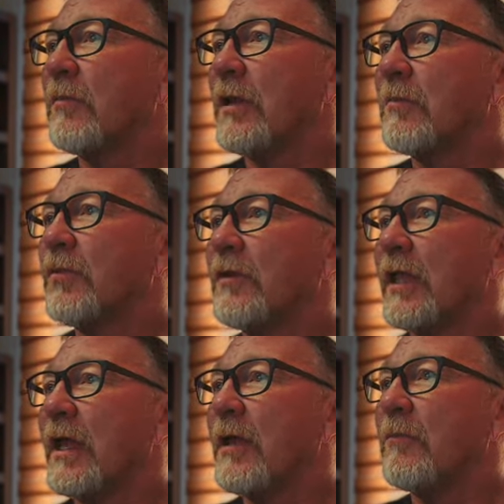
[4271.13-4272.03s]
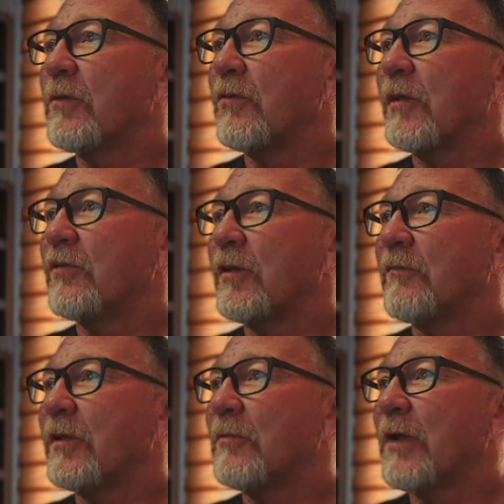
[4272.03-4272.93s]
Bamboo Lab,
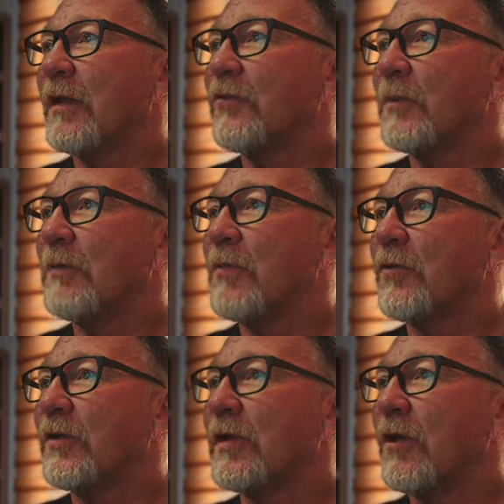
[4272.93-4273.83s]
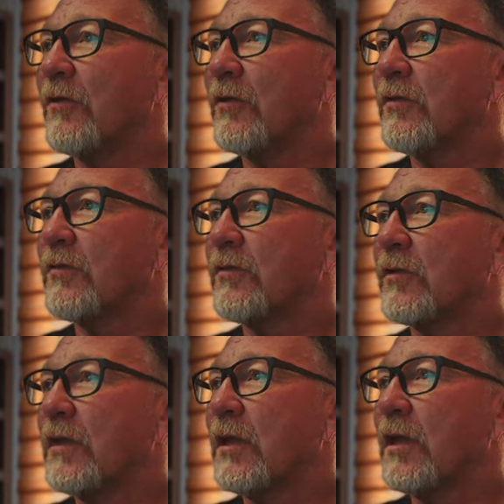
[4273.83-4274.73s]
correction FDM, high-speed multicolor.
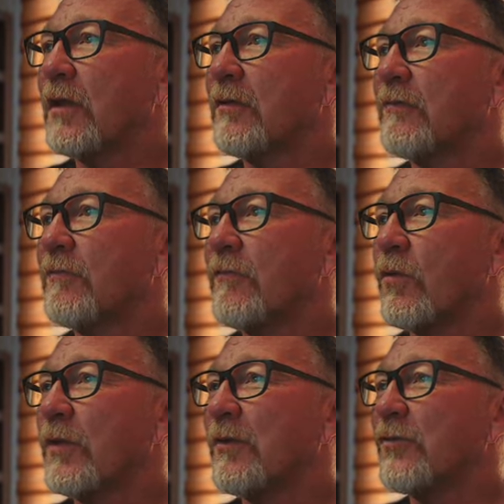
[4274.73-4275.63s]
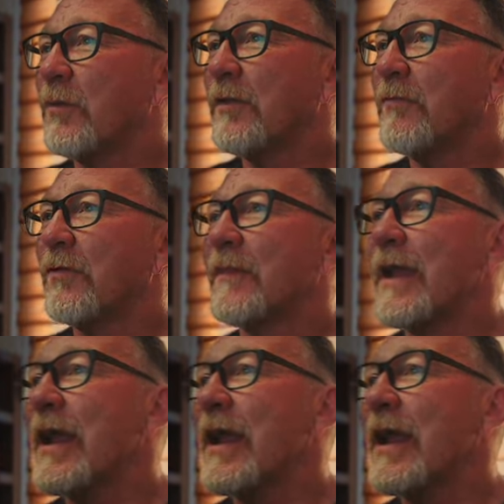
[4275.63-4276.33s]
Yeah. 425.